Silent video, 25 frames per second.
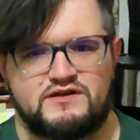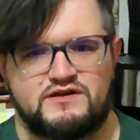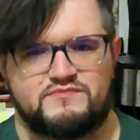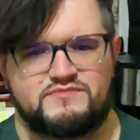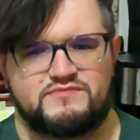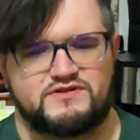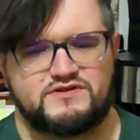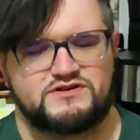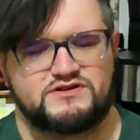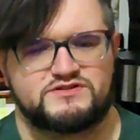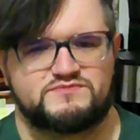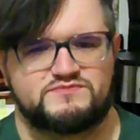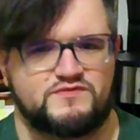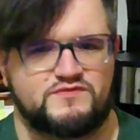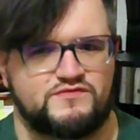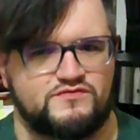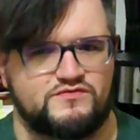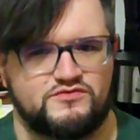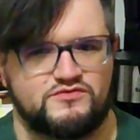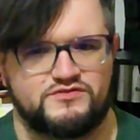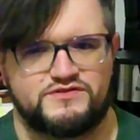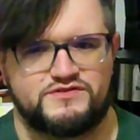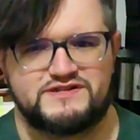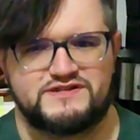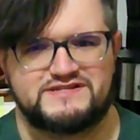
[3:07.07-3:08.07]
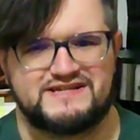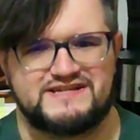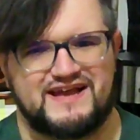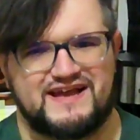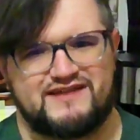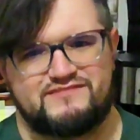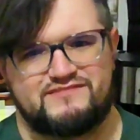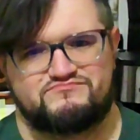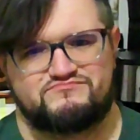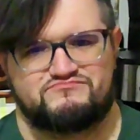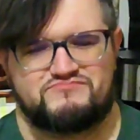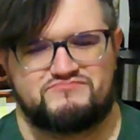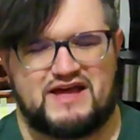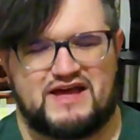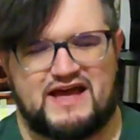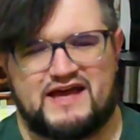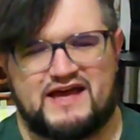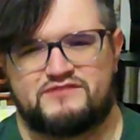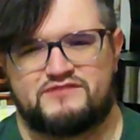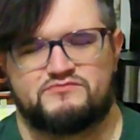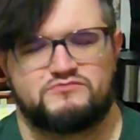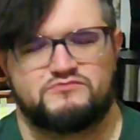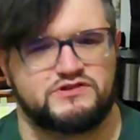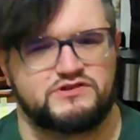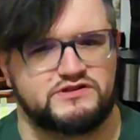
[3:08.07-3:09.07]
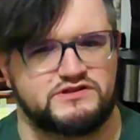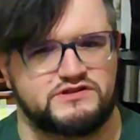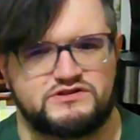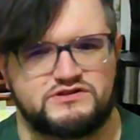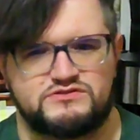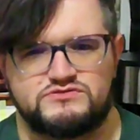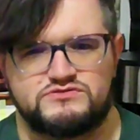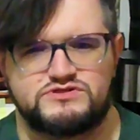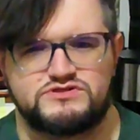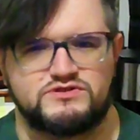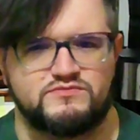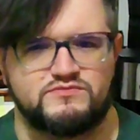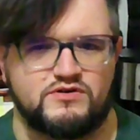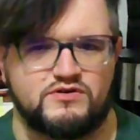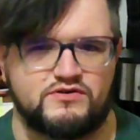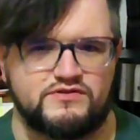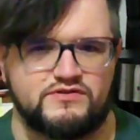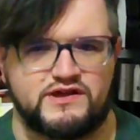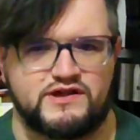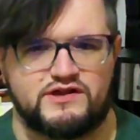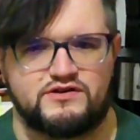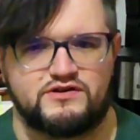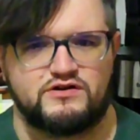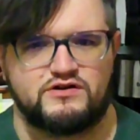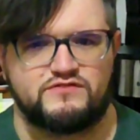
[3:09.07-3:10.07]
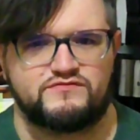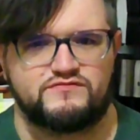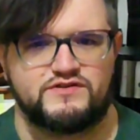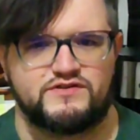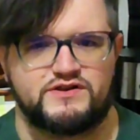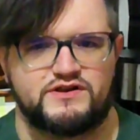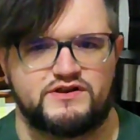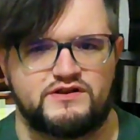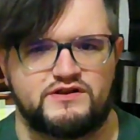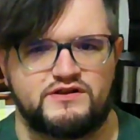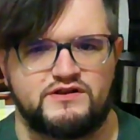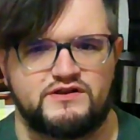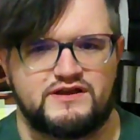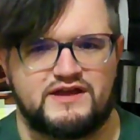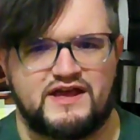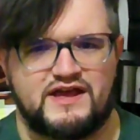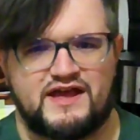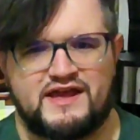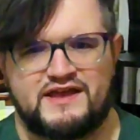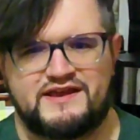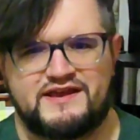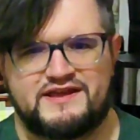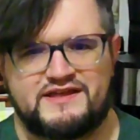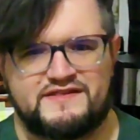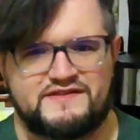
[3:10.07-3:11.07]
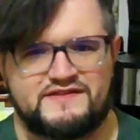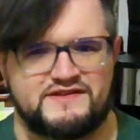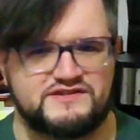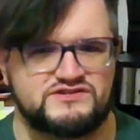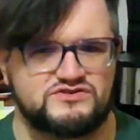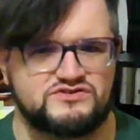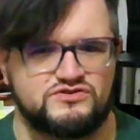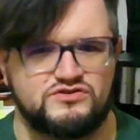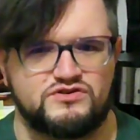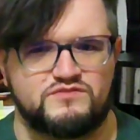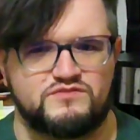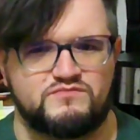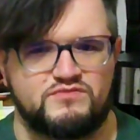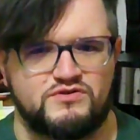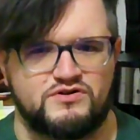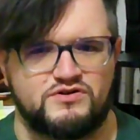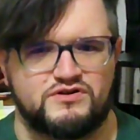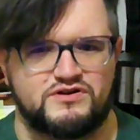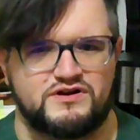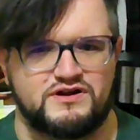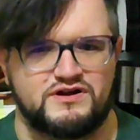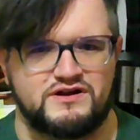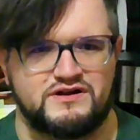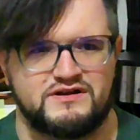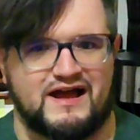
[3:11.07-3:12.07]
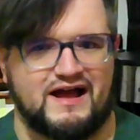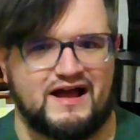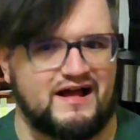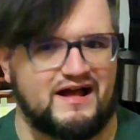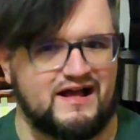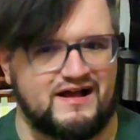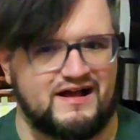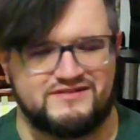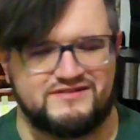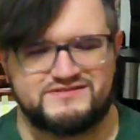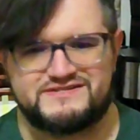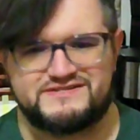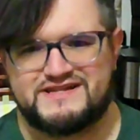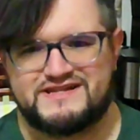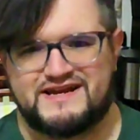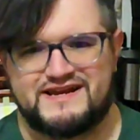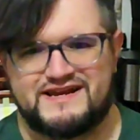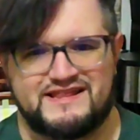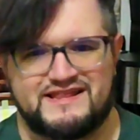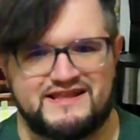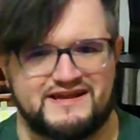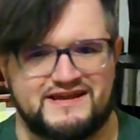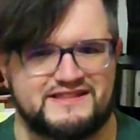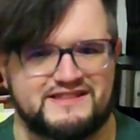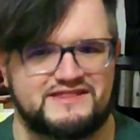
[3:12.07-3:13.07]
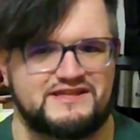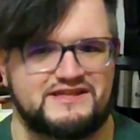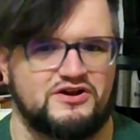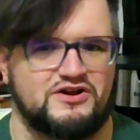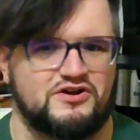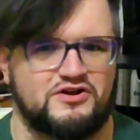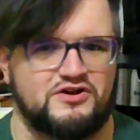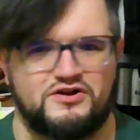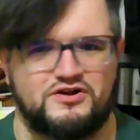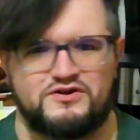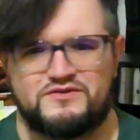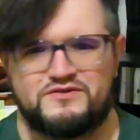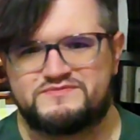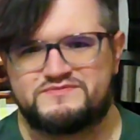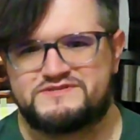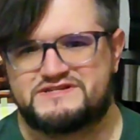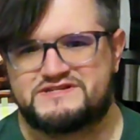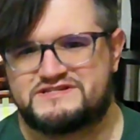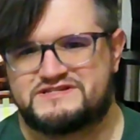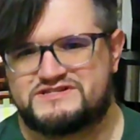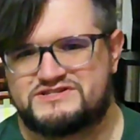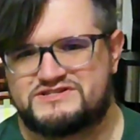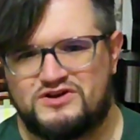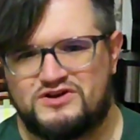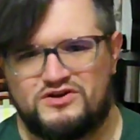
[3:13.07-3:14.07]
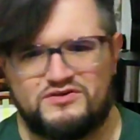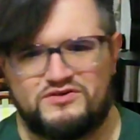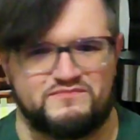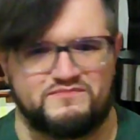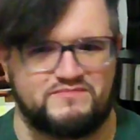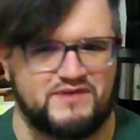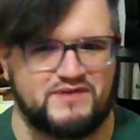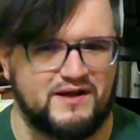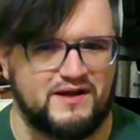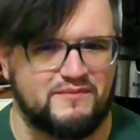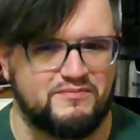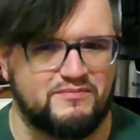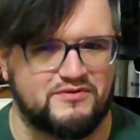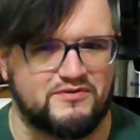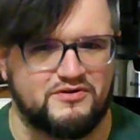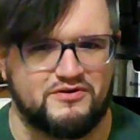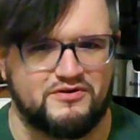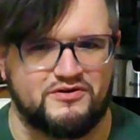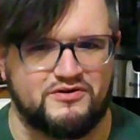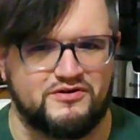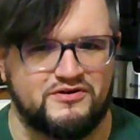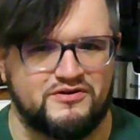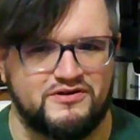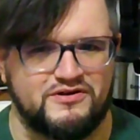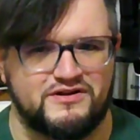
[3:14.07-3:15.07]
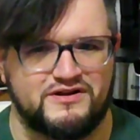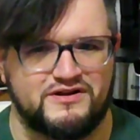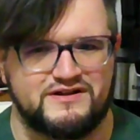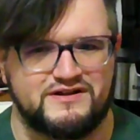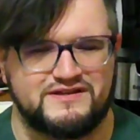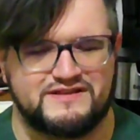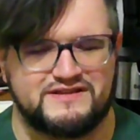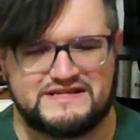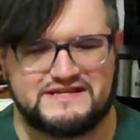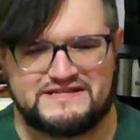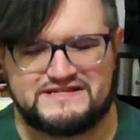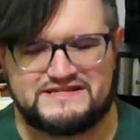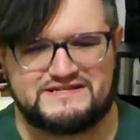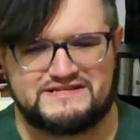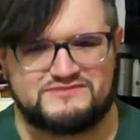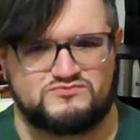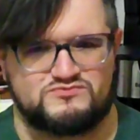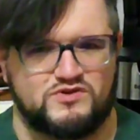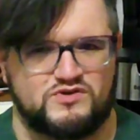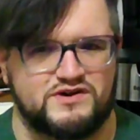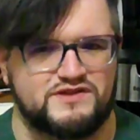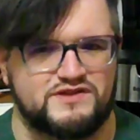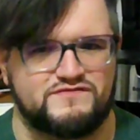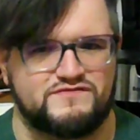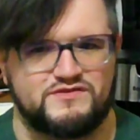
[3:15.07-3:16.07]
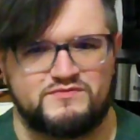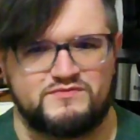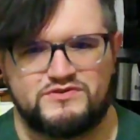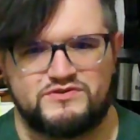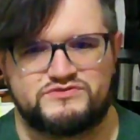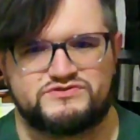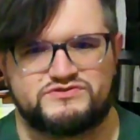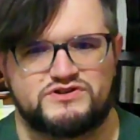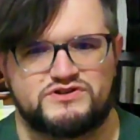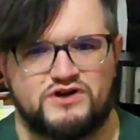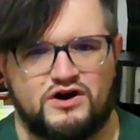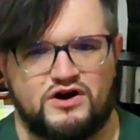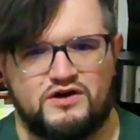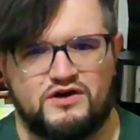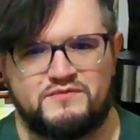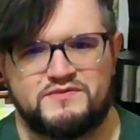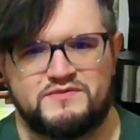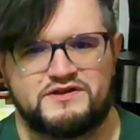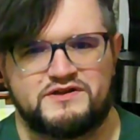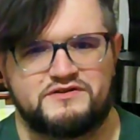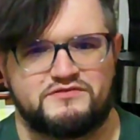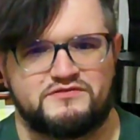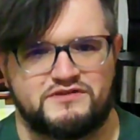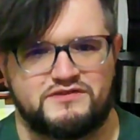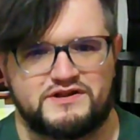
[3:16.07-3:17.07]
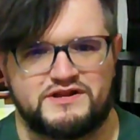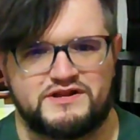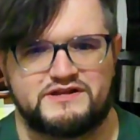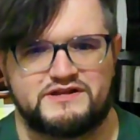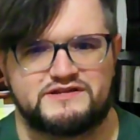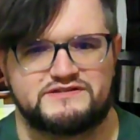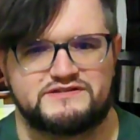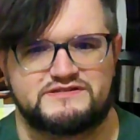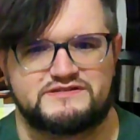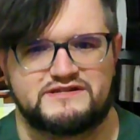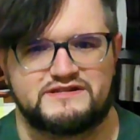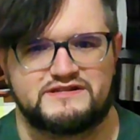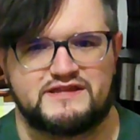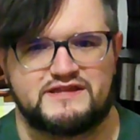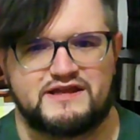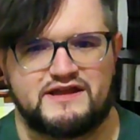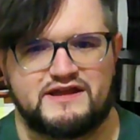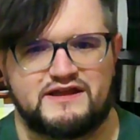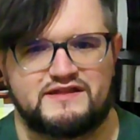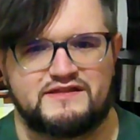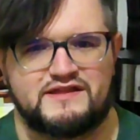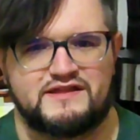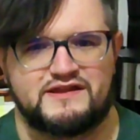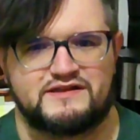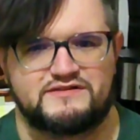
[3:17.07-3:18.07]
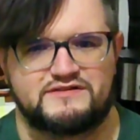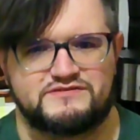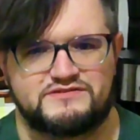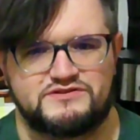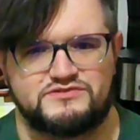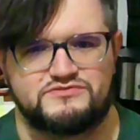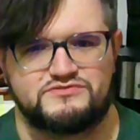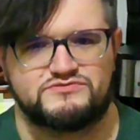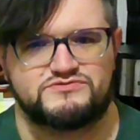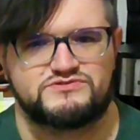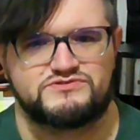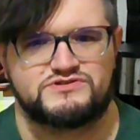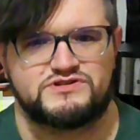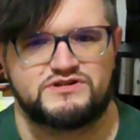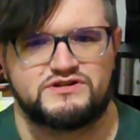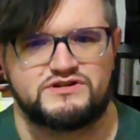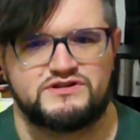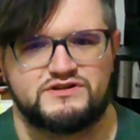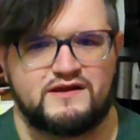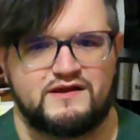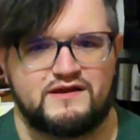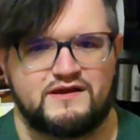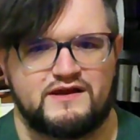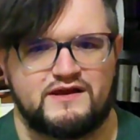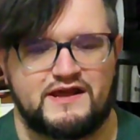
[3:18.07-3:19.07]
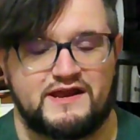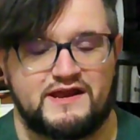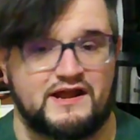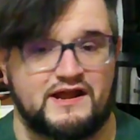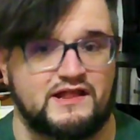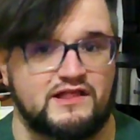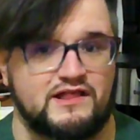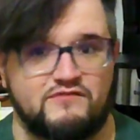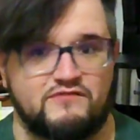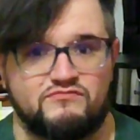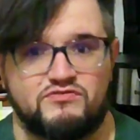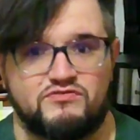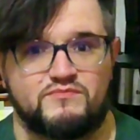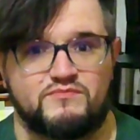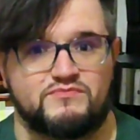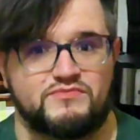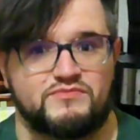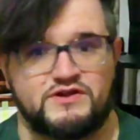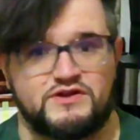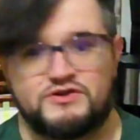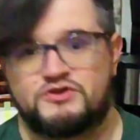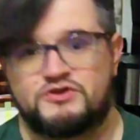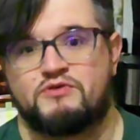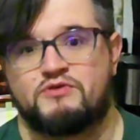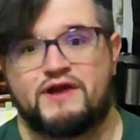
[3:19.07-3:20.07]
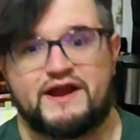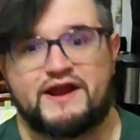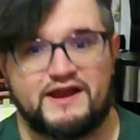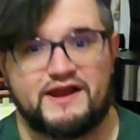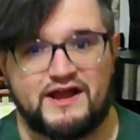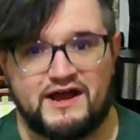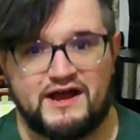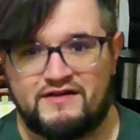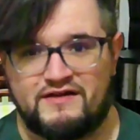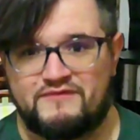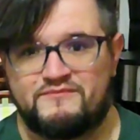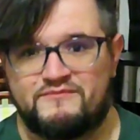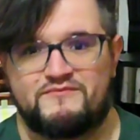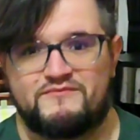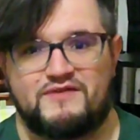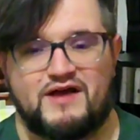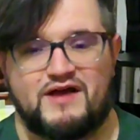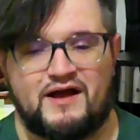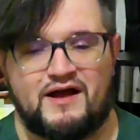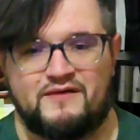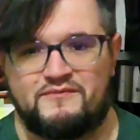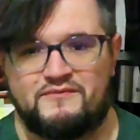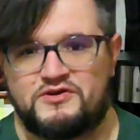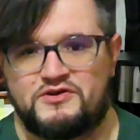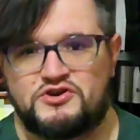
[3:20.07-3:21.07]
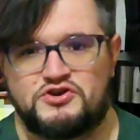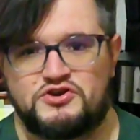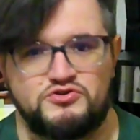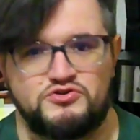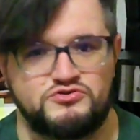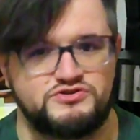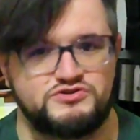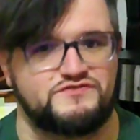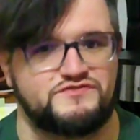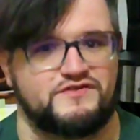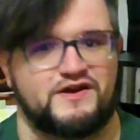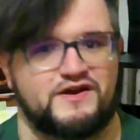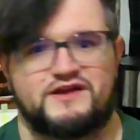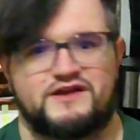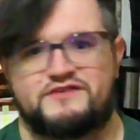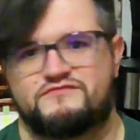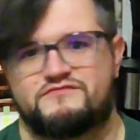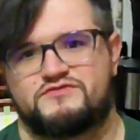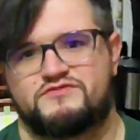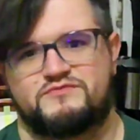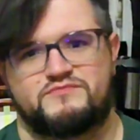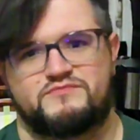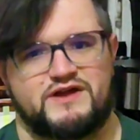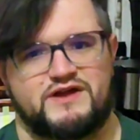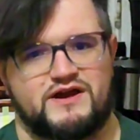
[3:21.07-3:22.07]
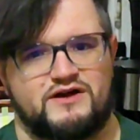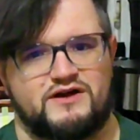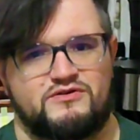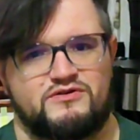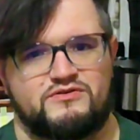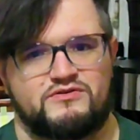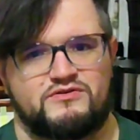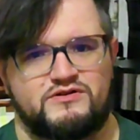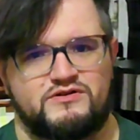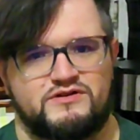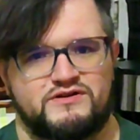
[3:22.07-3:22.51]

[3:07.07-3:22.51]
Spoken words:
Because before this, I hadn't really used them all that often. And in this cookbook, outside of like the herbs and salt and pepper, this is one of the most common ingredients that is used. And I love them. They're great. I'm a huge fan of them now.